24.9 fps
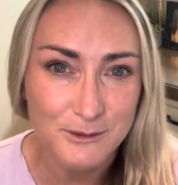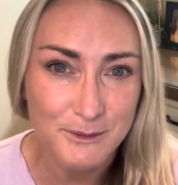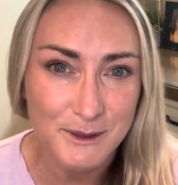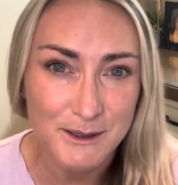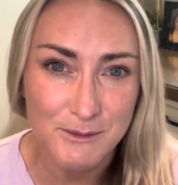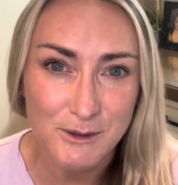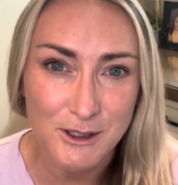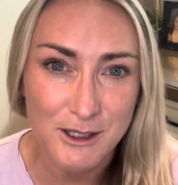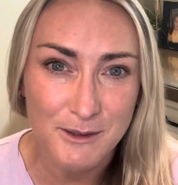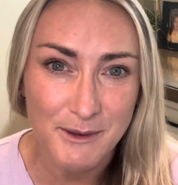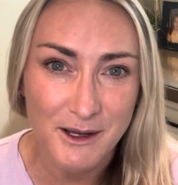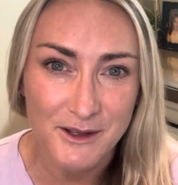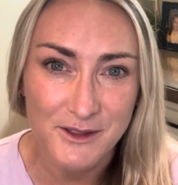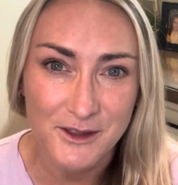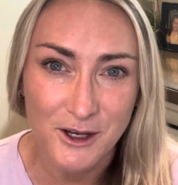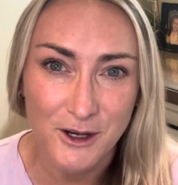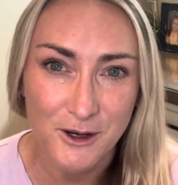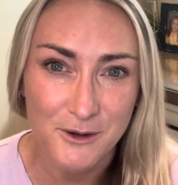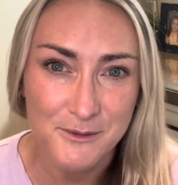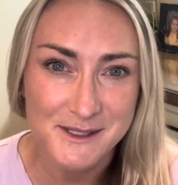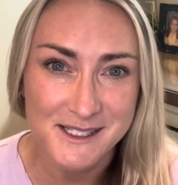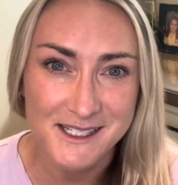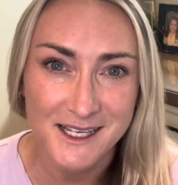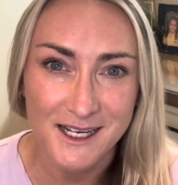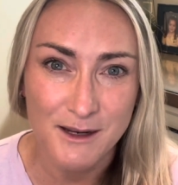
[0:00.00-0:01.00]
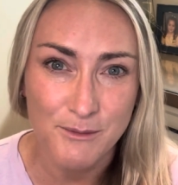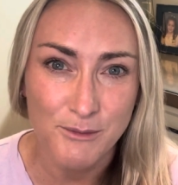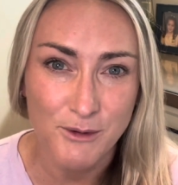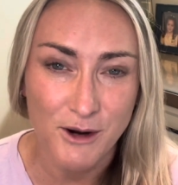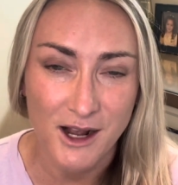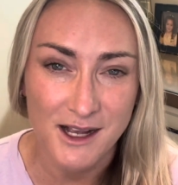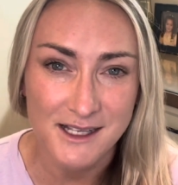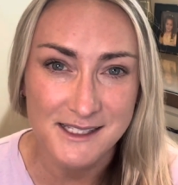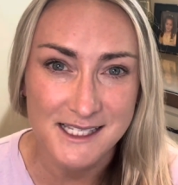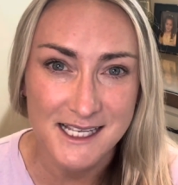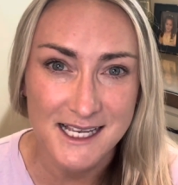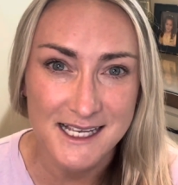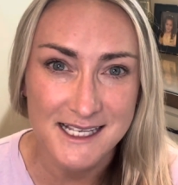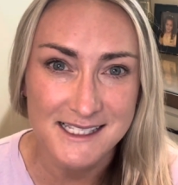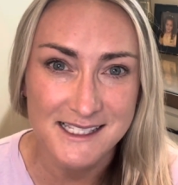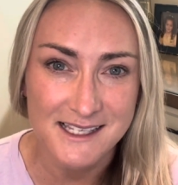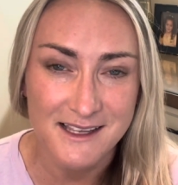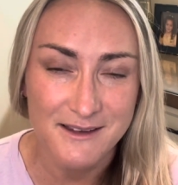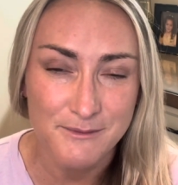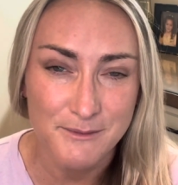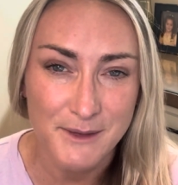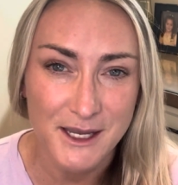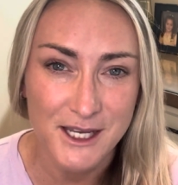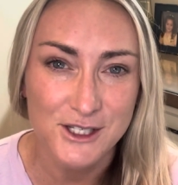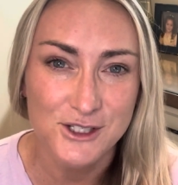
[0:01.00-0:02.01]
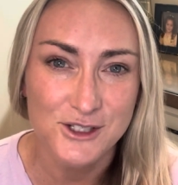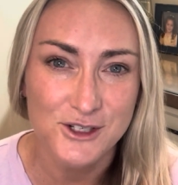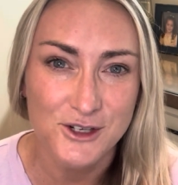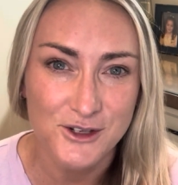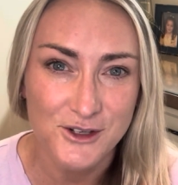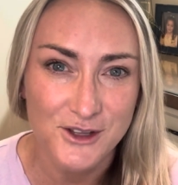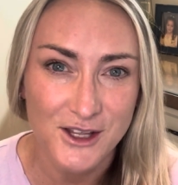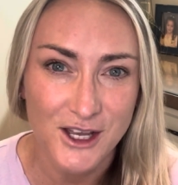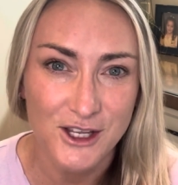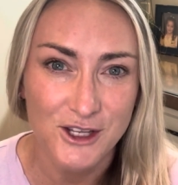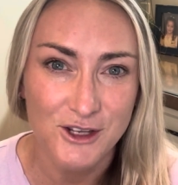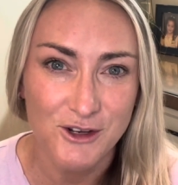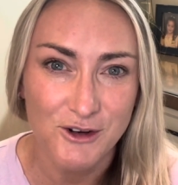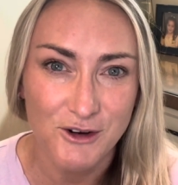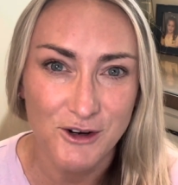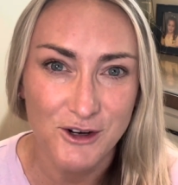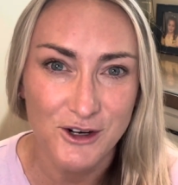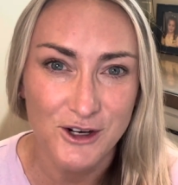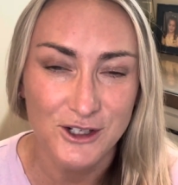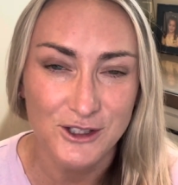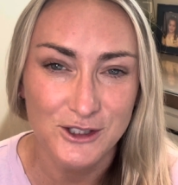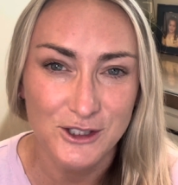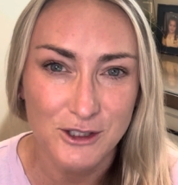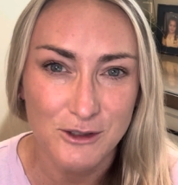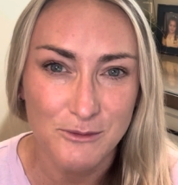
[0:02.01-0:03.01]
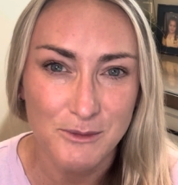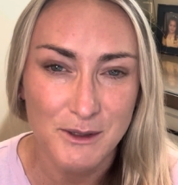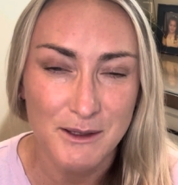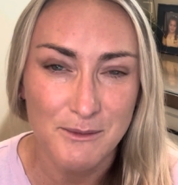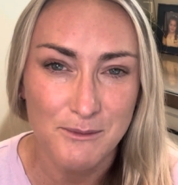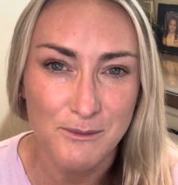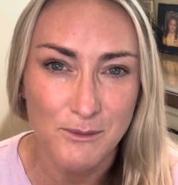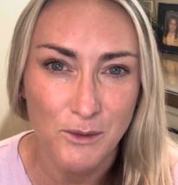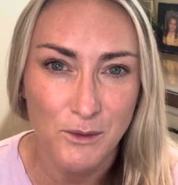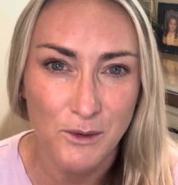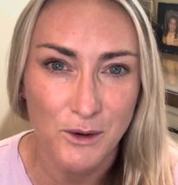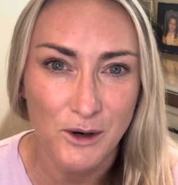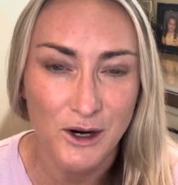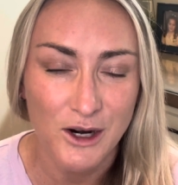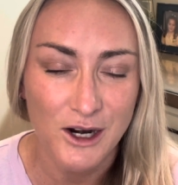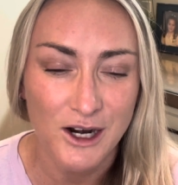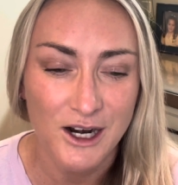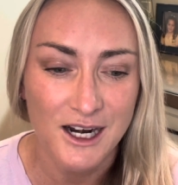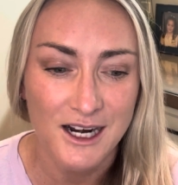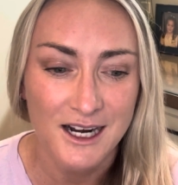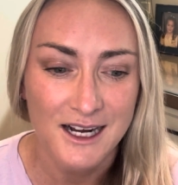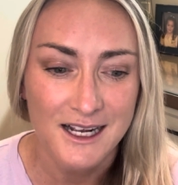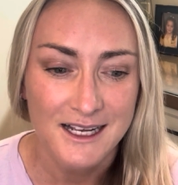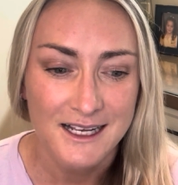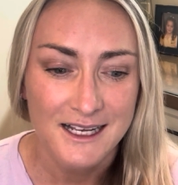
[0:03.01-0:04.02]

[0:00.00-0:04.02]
bit more about the home study process and make sure that you're a little bit more